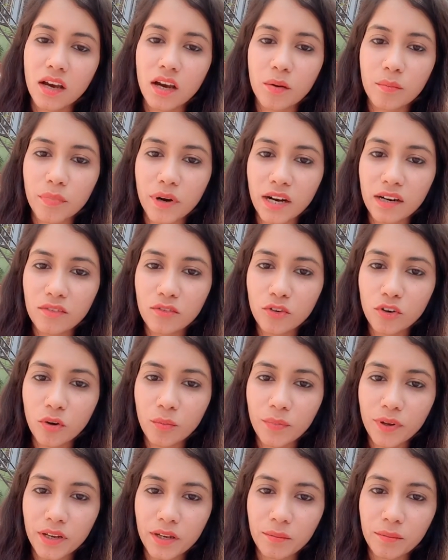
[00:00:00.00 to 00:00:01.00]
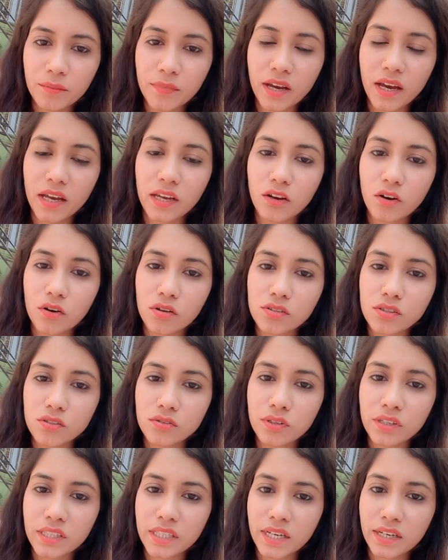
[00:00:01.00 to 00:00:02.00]
Apart from him, I
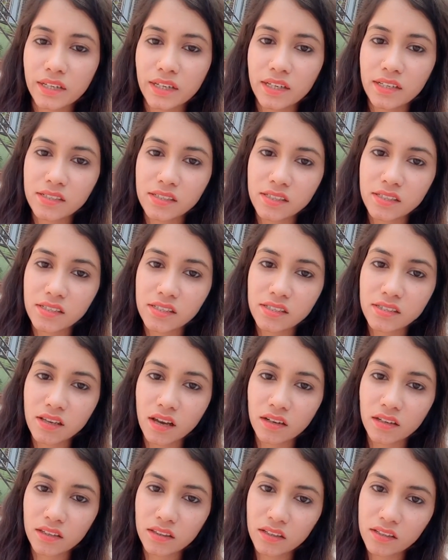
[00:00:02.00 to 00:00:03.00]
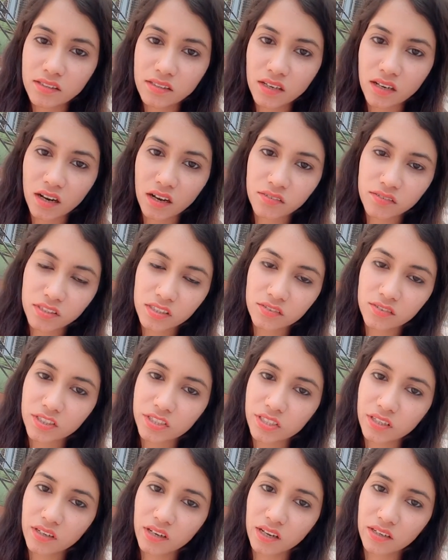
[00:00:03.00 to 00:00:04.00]
also attended CA Sanidhya Saraf's
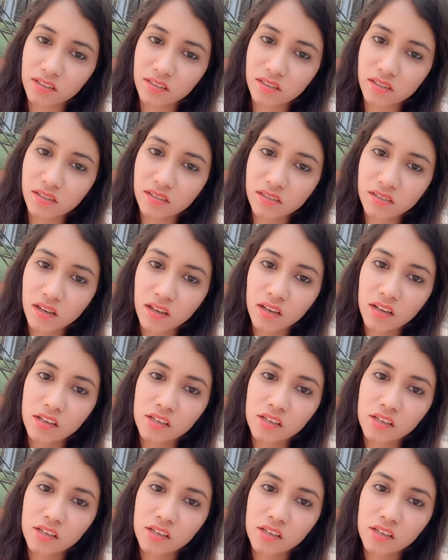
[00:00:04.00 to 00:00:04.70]
revision lectures.